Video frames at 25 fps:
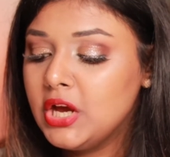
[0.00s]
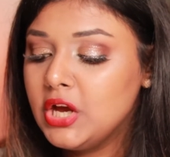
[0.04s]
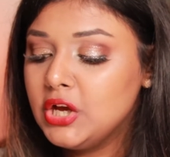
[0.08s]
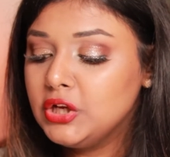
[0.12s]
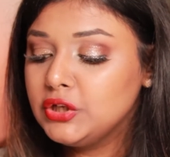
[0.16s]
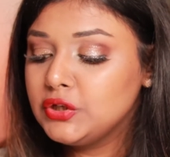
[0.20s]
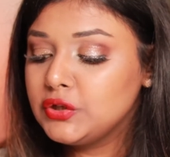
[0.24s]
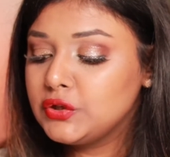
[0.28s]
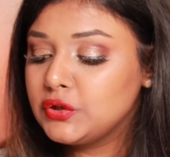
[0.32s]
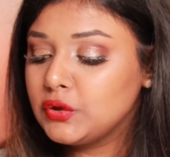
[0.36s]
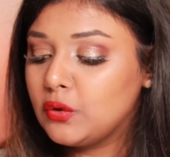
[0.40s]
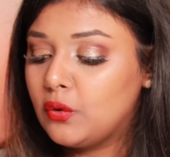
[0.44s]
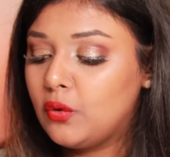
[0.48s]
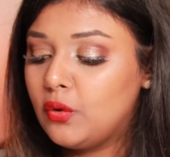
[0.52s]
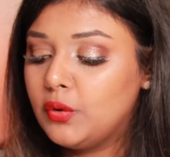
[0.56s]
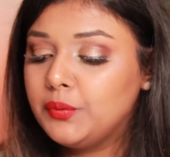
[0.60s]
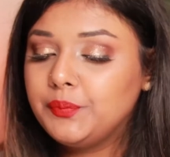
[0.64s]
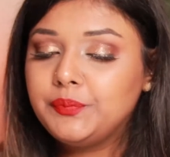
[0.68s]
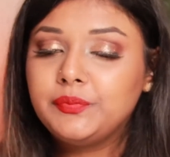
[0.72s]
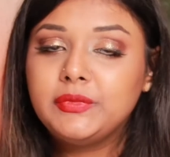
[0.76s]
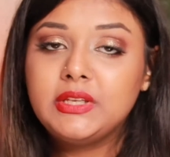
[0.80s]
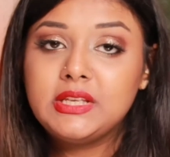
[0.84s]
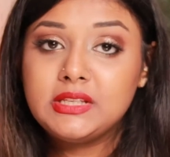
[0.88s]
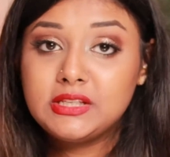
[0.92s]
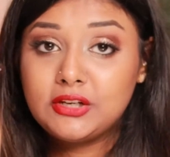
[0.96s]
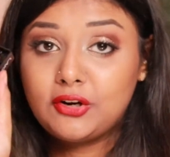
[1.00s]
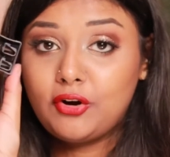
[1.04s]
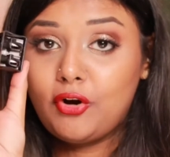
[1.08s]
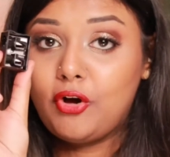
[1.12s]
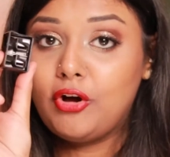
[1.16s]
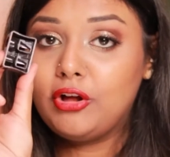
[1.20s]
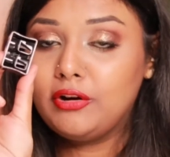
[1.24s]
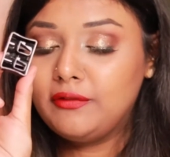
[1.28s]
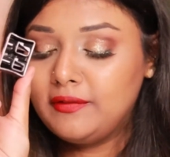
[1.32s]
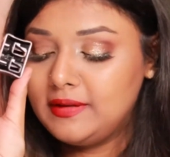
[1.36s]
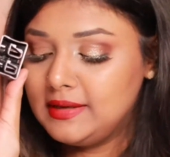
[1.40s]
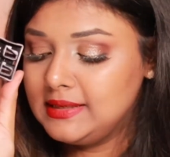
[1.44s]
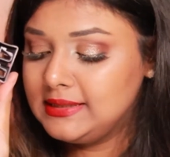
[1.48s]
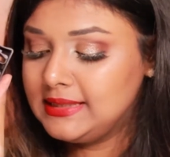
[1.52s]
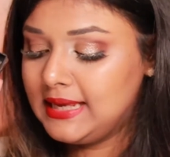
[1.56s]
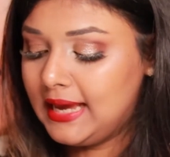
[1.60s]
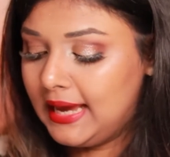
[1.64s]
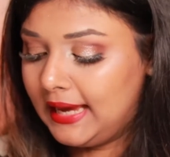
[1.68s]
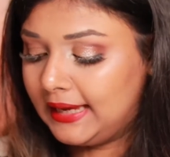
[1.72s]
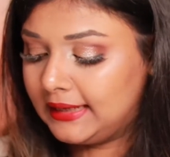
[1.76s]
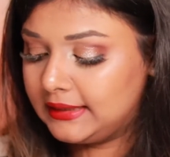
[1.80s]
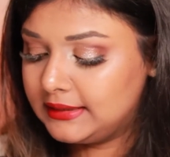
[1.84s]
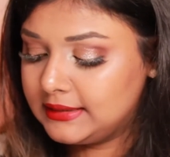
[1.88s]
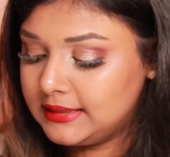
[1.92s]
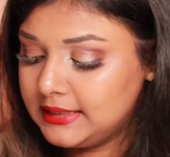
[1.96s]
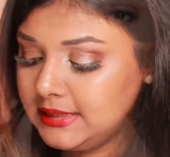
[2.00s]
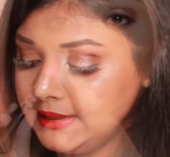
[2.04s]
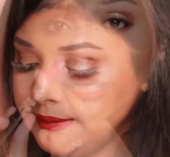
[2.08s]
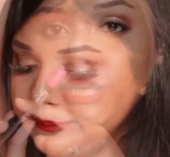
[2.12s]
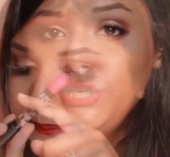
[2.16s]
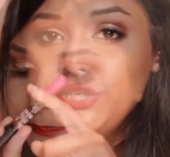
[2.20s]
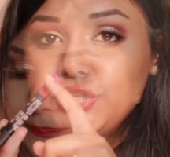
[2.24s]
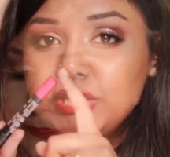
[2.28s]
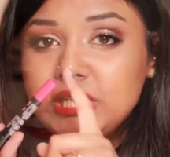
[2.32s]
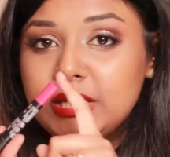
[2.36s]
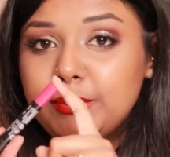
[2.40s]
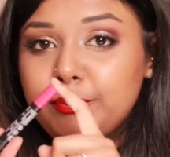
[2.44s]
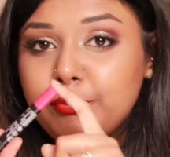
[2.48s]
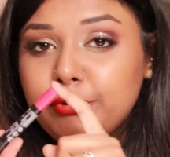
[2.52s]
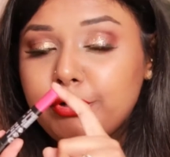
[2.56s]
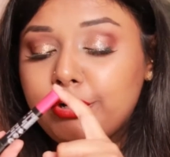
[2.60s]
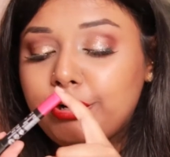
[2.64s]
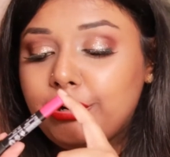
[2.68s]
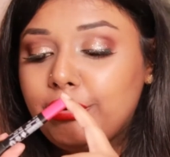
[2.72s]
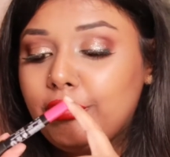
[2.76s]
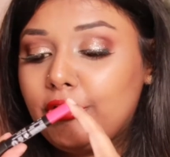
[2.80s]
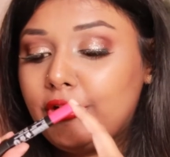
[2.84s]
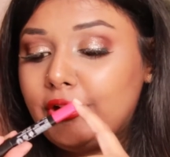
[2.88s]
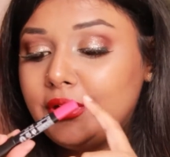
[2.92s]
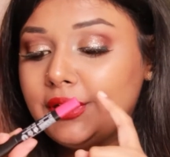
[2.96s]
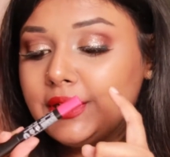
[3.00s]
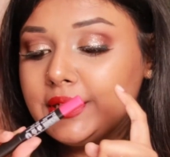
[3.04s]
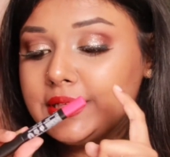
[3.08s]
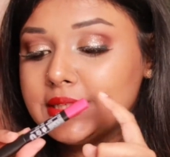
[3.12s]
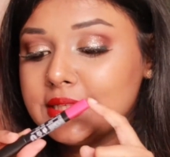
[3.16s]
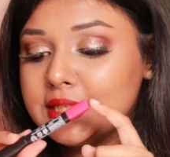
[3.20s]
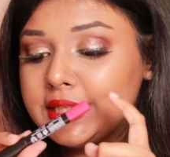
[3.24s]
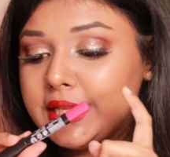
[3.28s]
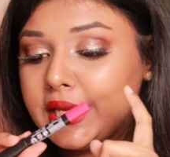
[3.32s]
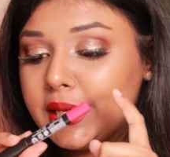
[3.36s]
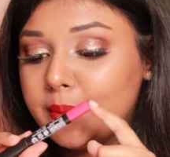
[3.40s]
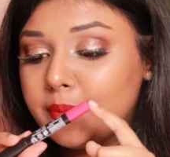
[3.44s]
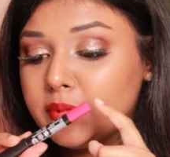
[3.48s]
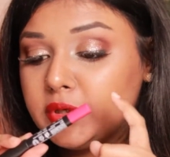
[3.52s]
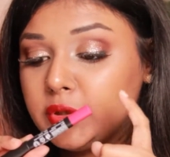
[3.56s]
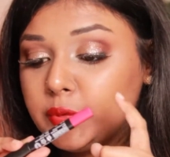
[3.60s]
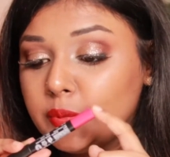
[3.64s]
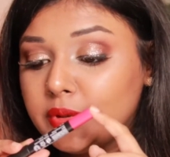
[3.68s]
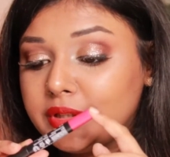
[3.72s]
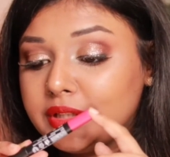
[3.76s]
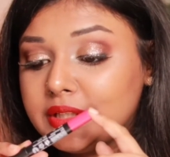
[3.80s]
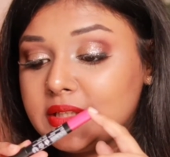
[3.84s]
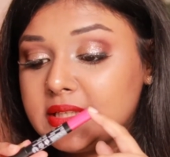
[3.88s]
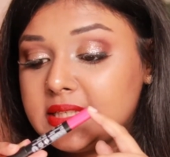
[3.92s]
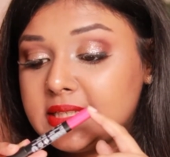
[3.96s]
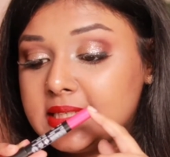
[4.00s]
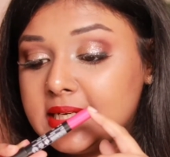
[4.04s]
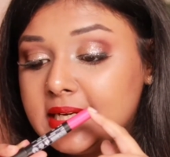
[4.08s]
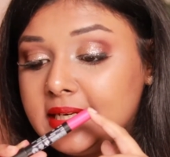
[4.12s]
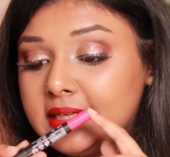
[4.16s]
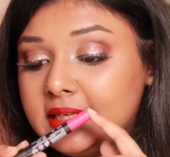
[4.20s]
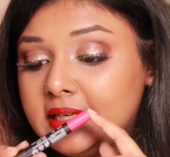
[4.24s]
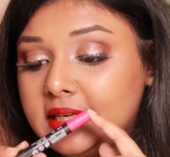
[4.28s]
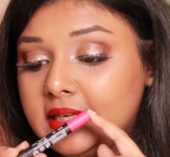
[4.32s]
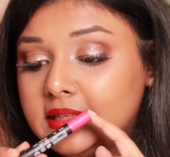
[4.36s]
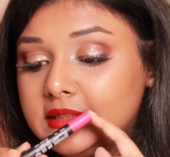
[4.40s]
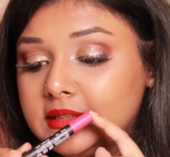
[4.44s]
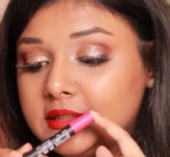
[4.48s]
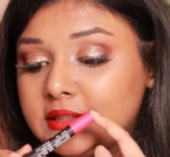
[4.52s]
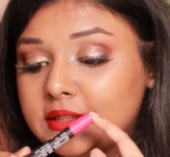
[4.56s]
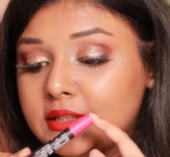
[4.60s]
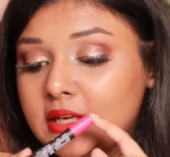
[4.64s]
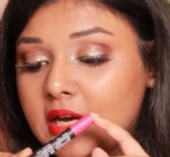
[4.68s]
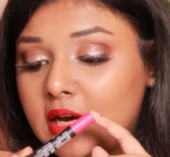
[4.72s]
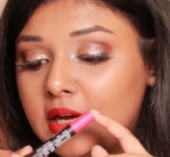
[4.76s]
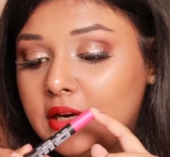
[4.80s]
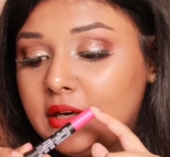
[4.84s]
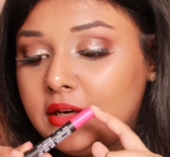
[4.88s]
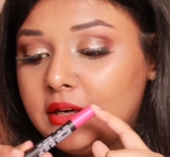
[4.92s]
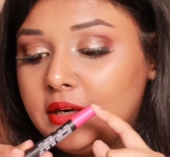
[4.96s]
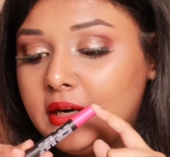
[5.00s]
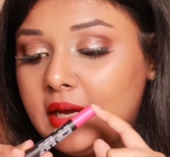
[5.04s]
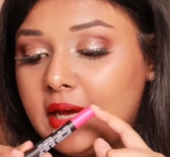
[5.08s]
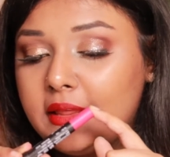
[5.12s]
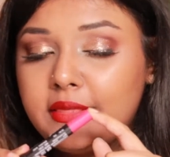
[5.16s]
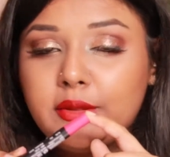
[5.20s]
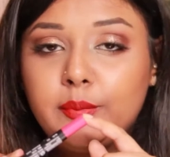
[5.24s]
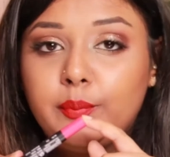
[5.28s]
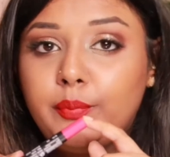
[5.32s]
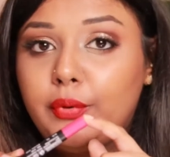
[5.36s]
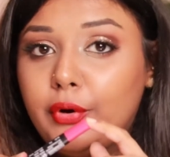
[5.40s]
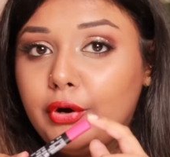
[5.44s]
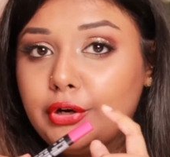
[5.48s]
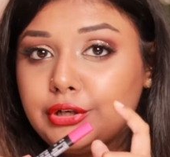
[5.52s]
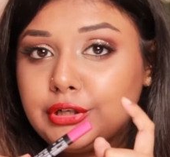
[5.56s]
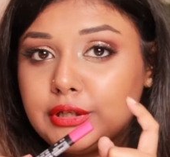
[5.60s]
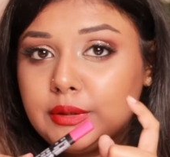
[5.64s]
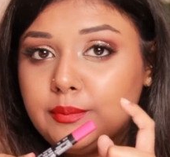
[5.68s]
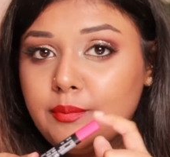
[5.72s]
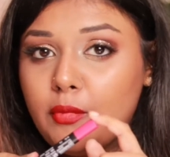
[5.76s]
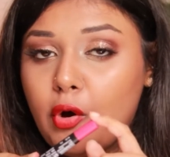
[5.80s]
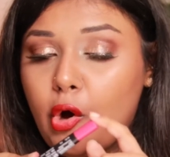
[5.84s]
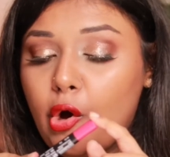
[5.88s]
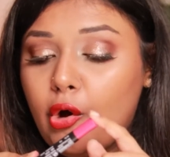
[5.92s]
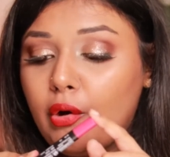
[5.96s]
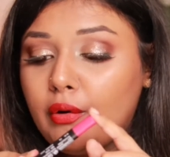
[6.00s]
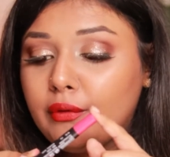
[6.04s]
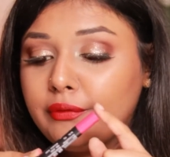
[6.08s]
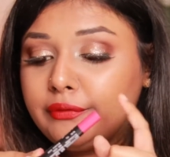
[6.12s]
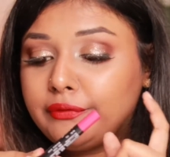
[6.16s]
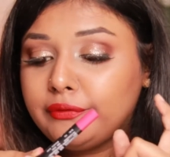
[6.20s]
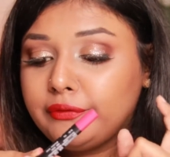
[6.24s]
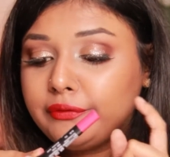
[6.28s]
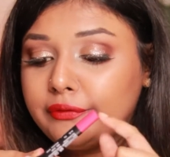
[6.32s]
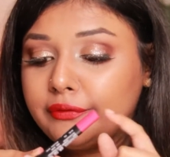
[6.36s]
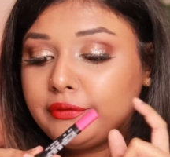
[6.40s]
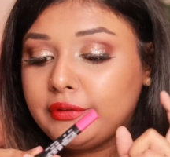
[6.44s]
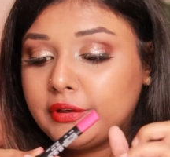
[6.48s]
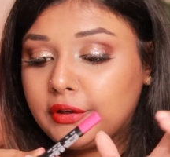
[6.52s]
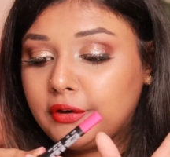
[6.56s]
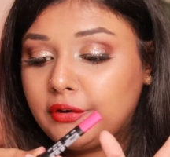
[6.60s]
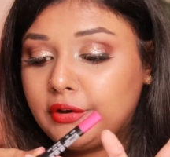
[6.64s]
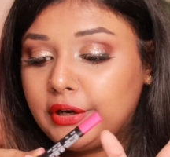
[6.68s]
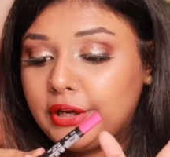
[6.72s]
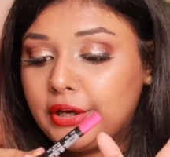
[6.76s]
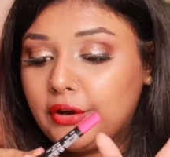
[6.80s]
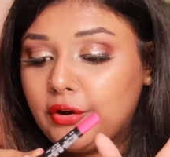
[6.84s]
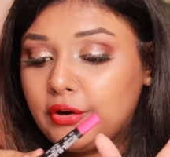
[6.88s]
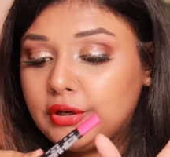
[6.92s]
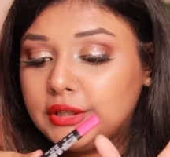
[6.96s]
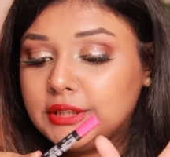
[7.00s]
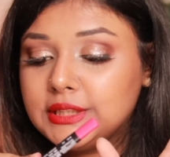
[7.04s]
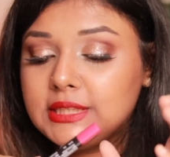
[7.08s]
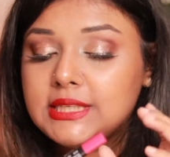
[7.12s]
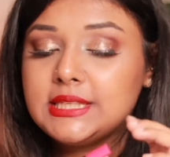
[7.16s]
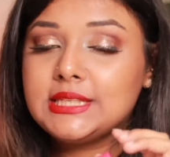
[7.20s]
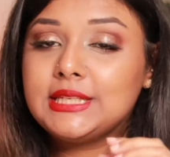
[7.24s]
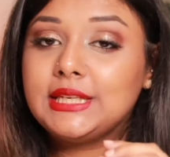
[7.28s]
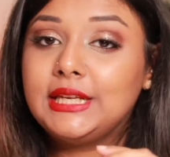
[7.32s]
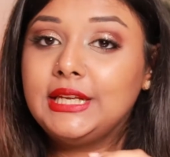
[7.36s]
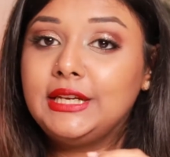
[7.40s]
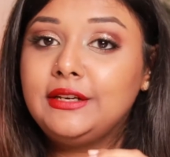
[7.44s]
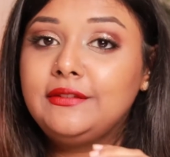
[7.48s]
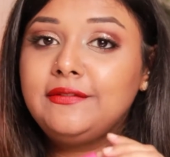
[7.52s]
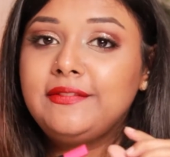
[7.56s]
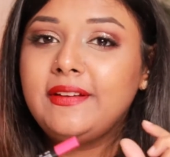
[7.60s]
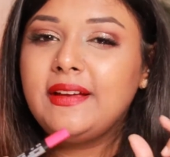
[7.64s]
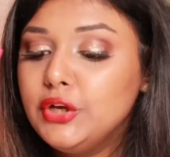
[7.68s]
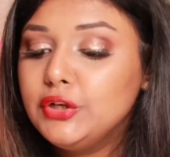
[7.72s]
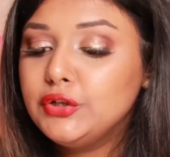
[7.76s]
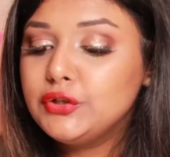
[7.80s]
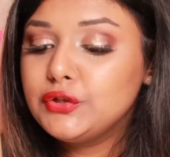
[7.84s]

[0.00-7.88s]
So these are always handy. Each lip crayon is labeled with its dedicated color at the bottom of the crayon itself.